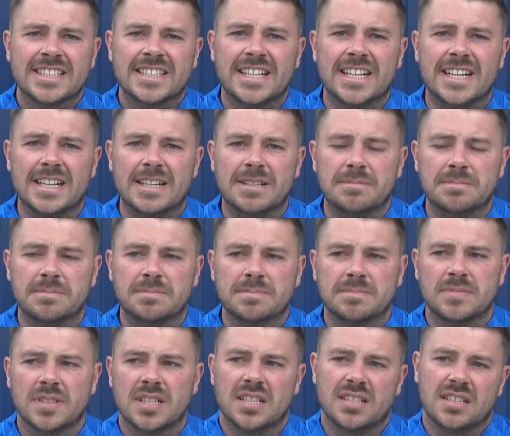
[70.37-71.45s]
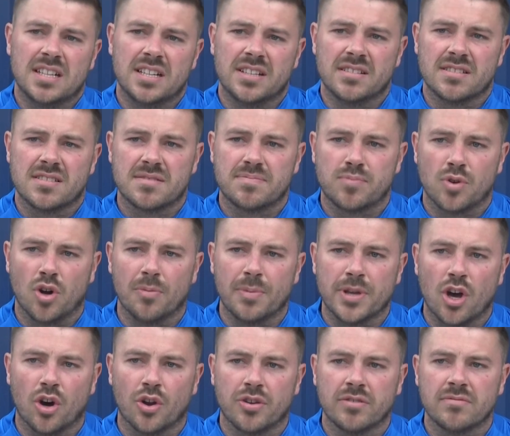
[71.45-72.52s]
and brought me
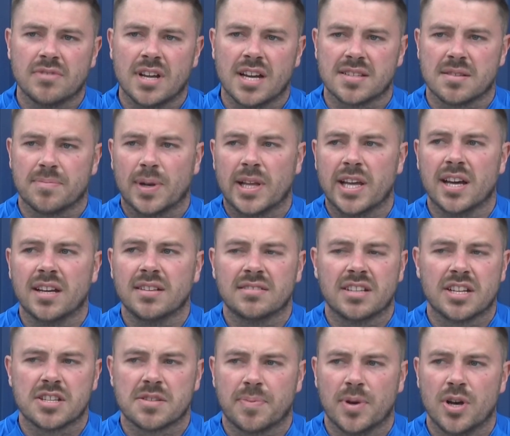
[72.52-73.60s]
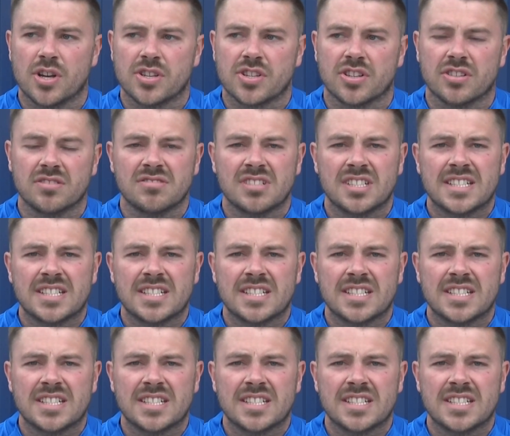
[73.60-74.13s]
on as a player and as a person.